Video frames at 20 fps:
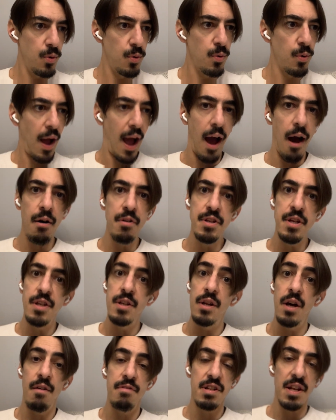how do you
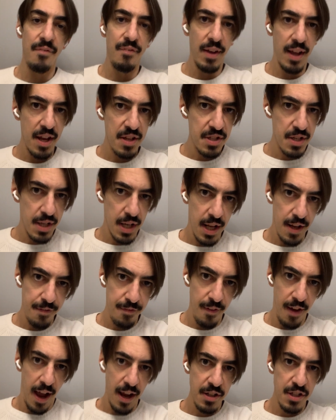know if something is a
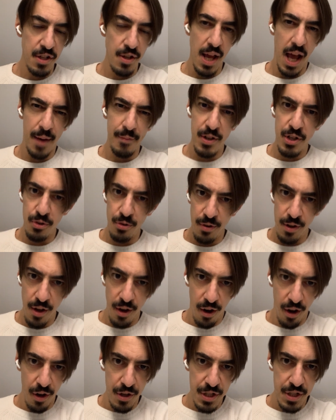defect? Do you have a
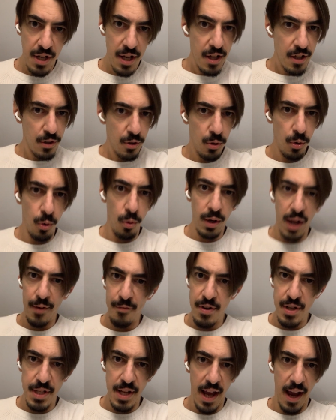triage call
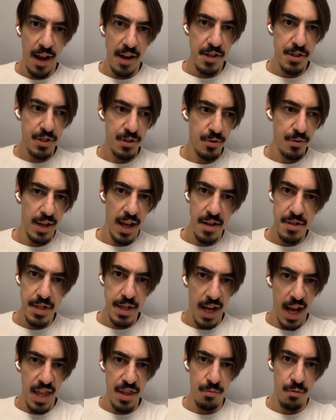every day to get
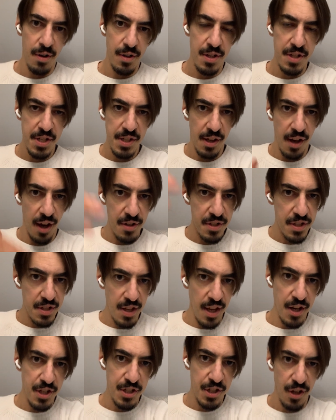together and discuss the
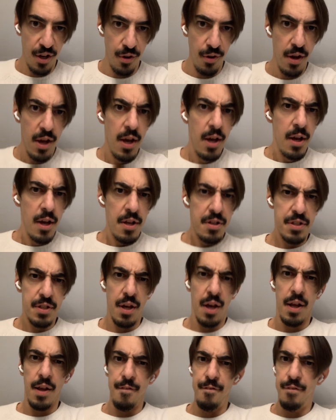issue to
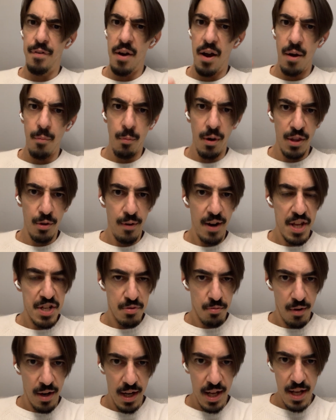confirm whether it is
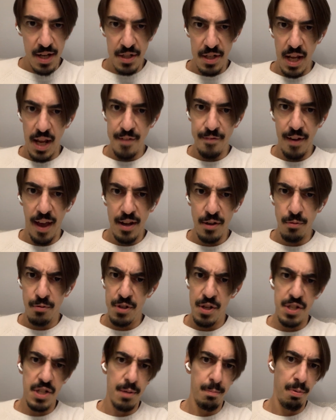really a defect or
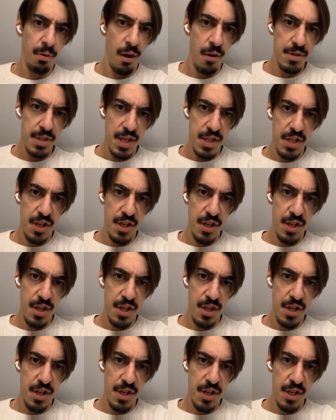just a process